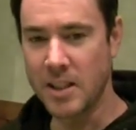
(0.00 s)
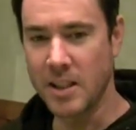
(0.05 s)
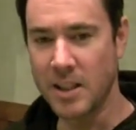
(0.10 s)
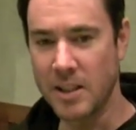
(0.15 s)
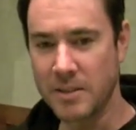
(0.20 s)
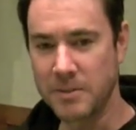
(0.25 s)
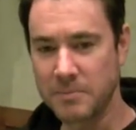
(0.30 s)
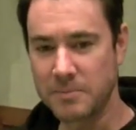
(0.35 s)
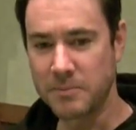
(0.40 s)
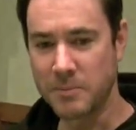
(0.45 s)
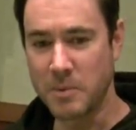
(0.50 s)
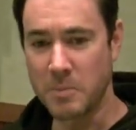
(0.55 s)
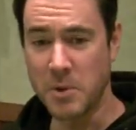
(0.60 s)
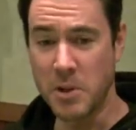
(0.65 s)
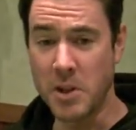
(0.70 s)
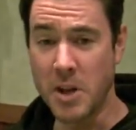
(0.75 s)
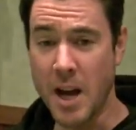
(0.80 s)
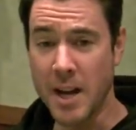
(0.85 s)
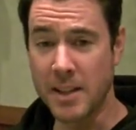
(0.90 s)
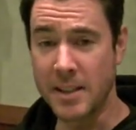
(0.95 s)
uh, from the
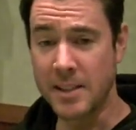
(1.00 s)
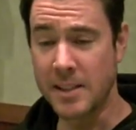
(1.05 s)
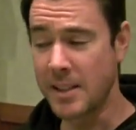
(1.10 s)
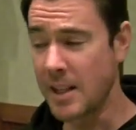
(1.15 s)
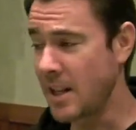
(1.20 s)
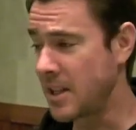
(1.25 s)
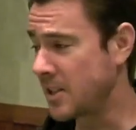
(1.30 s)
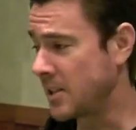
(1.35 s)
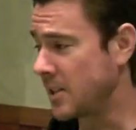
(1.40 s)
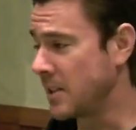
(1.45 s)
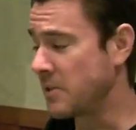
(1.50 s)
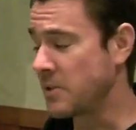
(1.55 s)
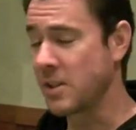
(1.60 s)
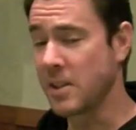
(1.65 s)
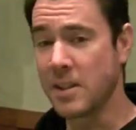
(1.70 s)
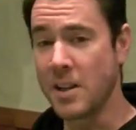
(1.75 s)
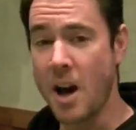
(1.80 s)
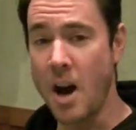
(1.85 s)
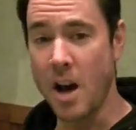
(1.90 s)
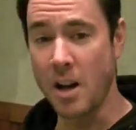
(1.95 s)
United States, lives
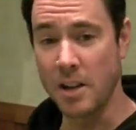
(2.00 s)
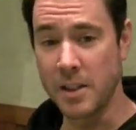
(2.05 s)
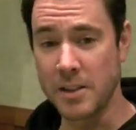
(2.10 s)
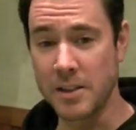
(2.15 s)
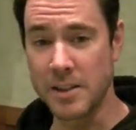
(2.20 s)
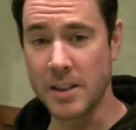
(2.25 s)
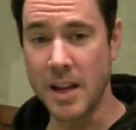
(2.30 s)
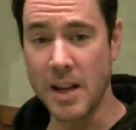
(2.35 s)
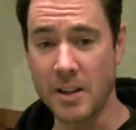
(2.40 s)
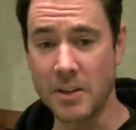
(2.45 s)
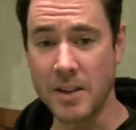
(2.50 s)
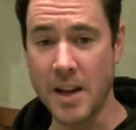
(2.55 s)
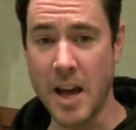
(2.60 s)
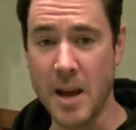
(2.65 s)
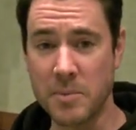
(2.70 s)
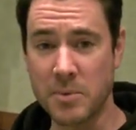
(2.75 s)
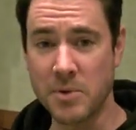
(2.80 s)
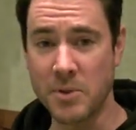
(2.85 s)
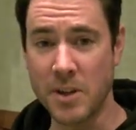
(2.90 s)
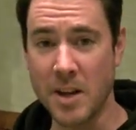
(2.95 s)
in Holland now, in
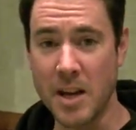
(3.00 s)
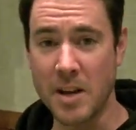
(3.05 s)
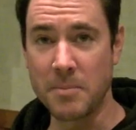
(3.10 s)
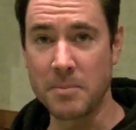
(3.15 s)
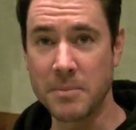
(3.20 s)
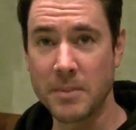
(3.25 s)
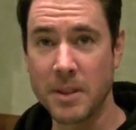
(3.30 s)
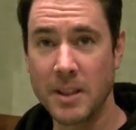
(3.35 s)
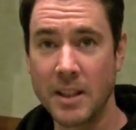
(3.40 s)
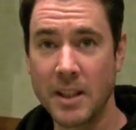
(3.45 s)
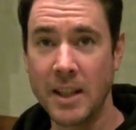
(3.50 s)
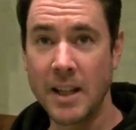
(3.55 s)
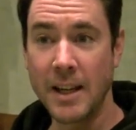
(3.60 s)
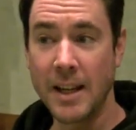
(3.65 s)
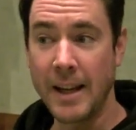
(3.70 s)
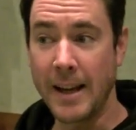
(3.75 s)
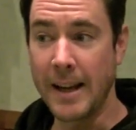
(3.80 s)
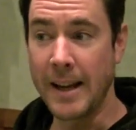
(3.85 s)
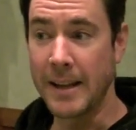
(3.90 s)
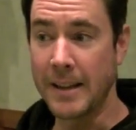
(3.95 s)
Amsterdam.
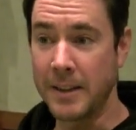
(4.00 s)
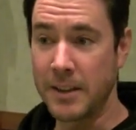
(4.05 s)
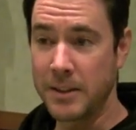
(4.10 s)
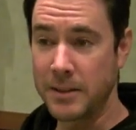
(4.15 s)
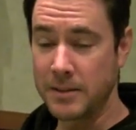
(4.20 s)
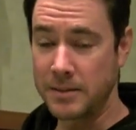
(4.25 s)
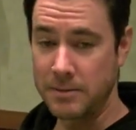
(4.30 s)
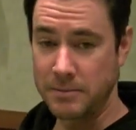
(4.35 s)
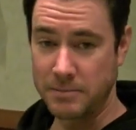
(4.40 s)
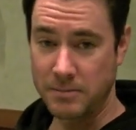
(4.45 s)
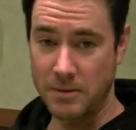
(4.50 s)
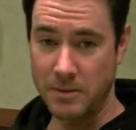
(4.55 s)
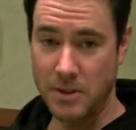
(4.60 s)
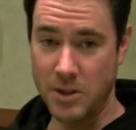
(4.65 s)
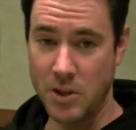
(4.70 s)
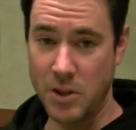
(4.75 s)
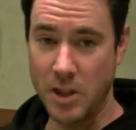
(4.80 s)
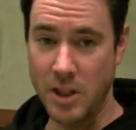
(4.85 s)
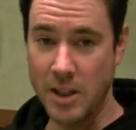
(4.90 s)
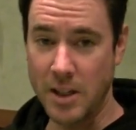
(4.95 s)
And
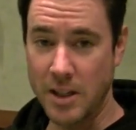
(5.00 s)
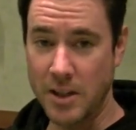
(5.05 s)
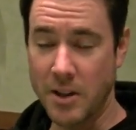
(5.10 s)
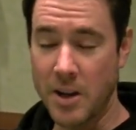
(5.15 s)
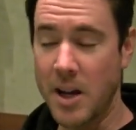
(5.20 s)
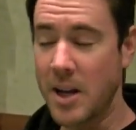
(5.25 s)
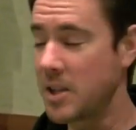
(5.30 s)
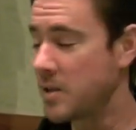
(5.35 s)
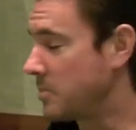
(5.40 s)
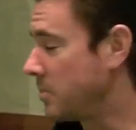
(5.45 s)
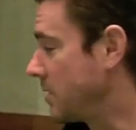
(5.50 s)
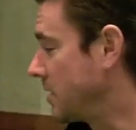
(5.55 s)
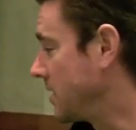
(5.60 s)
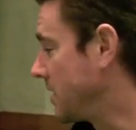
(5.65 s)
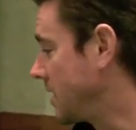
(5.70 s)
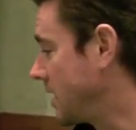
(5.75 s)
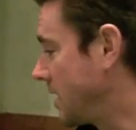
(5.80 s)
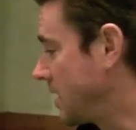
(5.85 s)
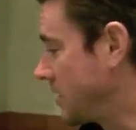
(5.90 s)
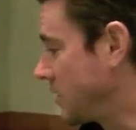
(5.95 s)
she and her
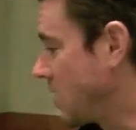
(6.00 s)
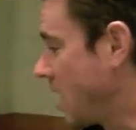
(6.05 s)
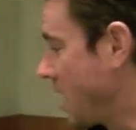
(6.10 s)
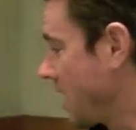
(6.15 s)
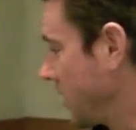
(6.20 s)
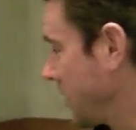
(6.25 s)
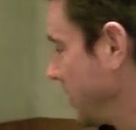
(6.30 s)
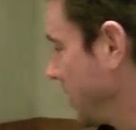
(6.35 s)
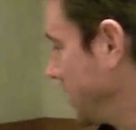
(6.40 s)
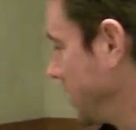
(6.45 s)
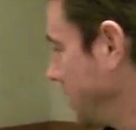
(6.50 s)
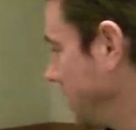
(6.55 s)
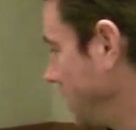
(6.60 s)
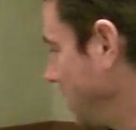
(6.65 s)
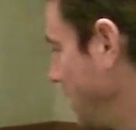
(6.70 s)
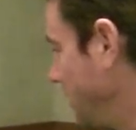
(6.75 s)
husband, uh, Jonathan